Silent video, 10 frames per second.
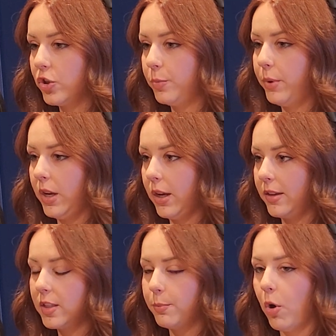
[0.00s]
just being
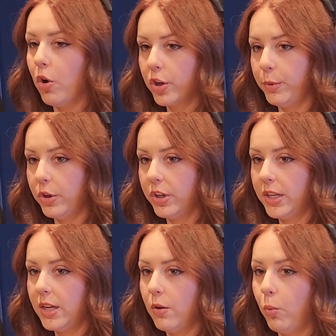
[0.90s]
a small community,